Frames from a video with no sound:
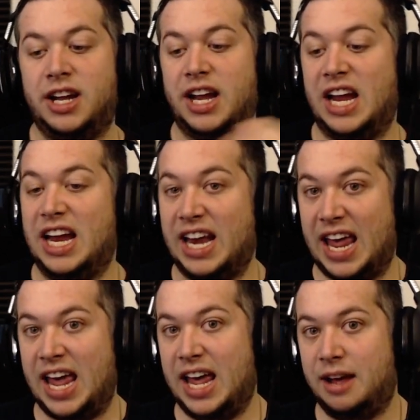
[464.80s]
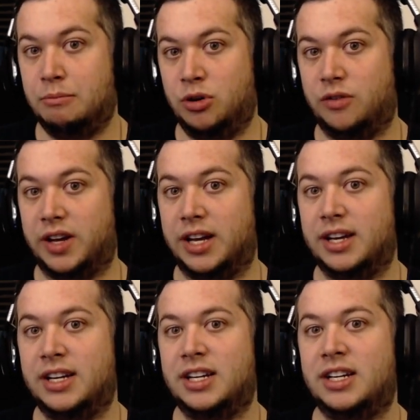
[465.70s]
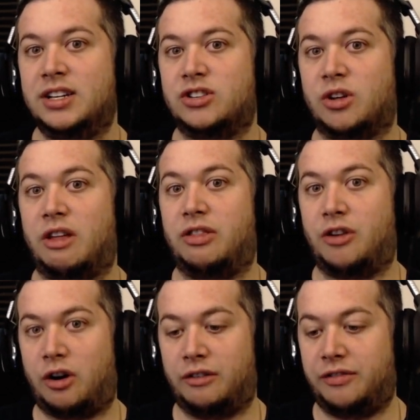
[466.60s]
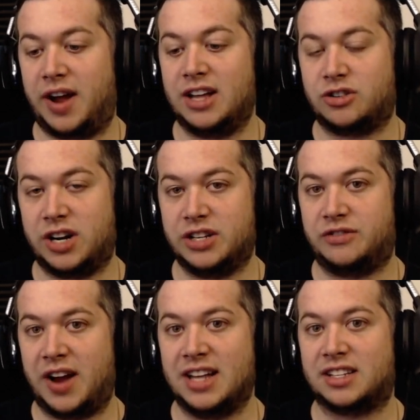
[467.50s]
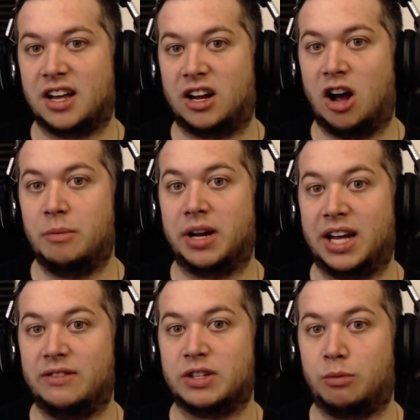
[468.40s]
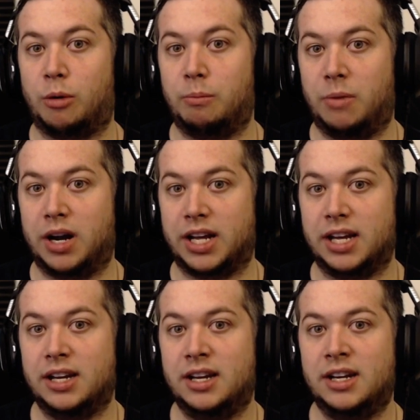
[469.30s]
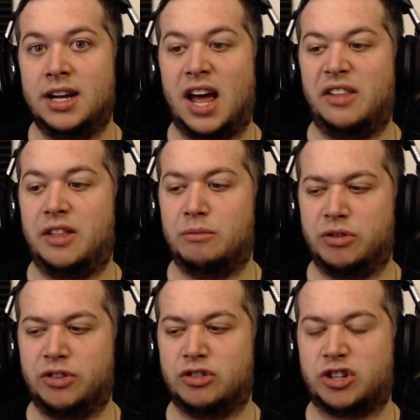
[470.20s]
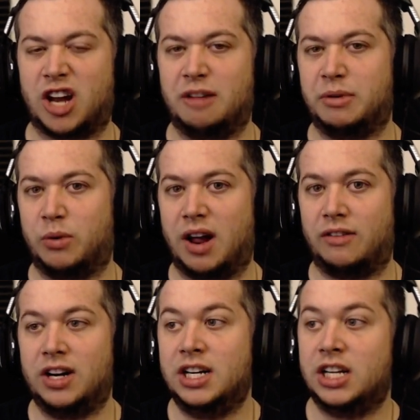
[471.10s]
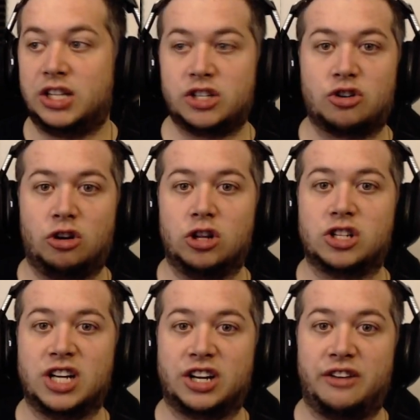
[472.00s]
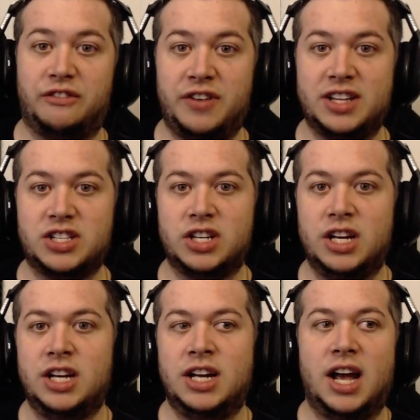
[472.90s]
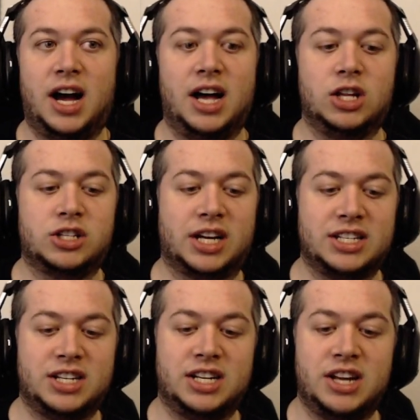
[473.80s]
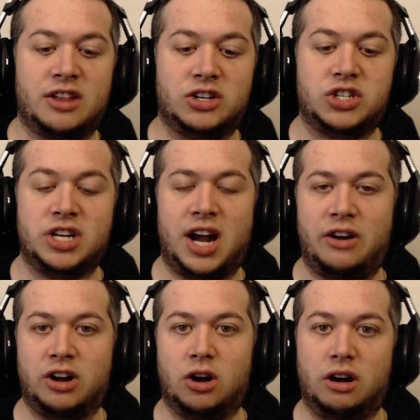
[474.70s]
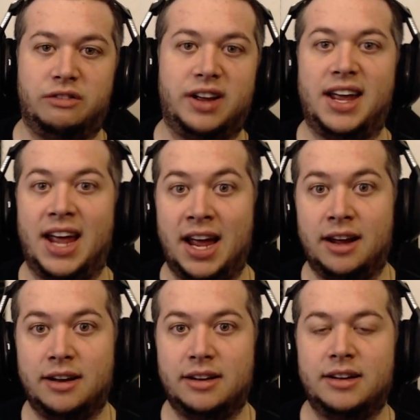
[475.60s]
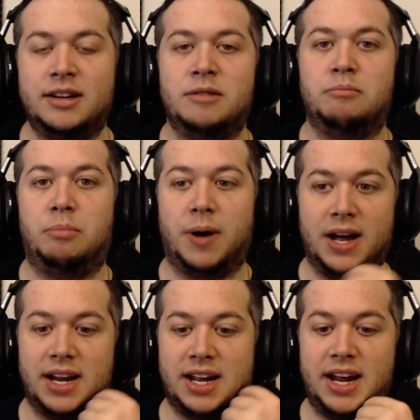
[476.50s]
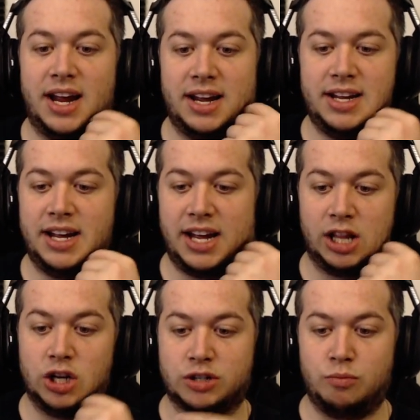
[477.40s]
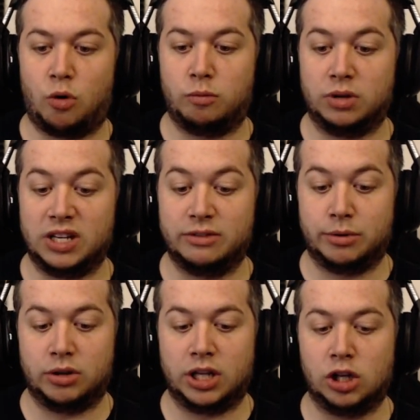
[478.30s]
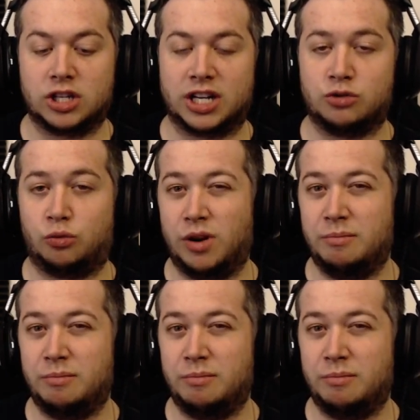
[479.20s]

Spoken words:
an eh movie so that her fans or his fans can come and give us more money. And then the movie will just kind of be whatever. This girl looks like it fits. It looks like it's in another scenario of eh, but it looks more believable. It looks like it's written